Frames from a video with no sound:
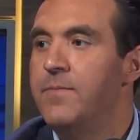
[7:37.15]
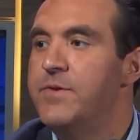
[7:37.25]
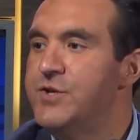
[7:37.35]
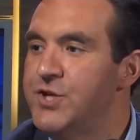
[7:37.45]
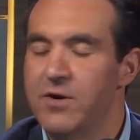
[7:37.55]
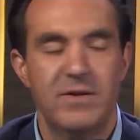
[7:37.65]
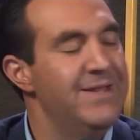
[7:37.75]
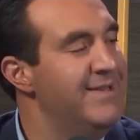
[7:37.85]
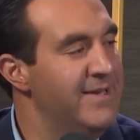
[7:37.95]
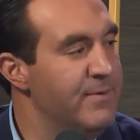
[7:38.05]
Certainly
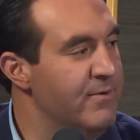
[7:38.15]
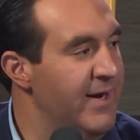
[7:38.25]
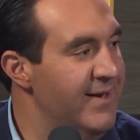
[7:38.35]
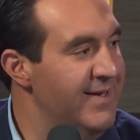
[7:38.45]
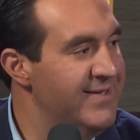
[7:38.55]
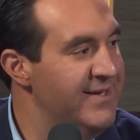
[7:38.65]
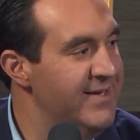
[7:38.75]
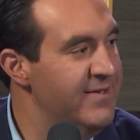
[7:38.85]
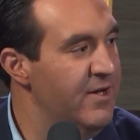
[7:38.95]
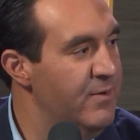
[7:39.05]
the Democrat-led
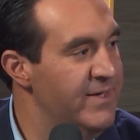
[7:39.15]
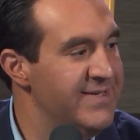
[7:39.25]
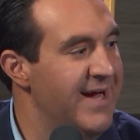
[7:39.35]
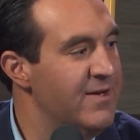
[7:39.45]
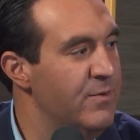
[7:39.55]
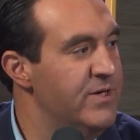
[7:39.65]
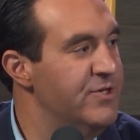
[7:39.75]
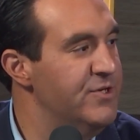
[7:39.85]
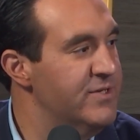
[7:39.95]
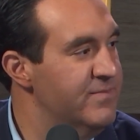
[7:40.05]
Senate, though, is not going to
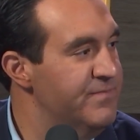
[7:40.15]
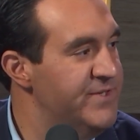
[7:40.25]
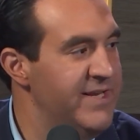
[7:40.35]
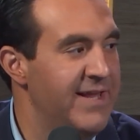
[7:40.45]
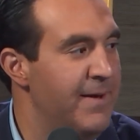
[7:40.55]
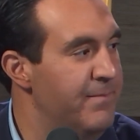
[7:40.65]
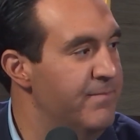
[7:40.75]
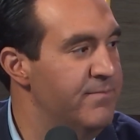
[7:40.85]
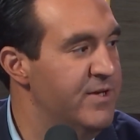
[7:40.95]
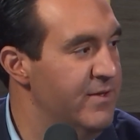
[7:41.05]
just send that
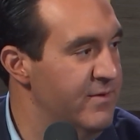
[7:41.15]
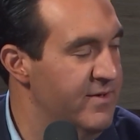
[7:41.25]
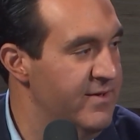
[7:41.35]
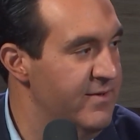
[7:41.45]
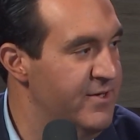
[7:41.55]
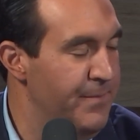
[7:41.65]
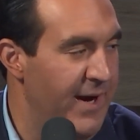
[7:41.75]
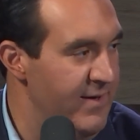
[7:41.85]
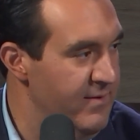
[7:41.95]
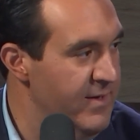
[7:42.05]
to
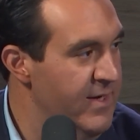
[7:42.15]
Biden.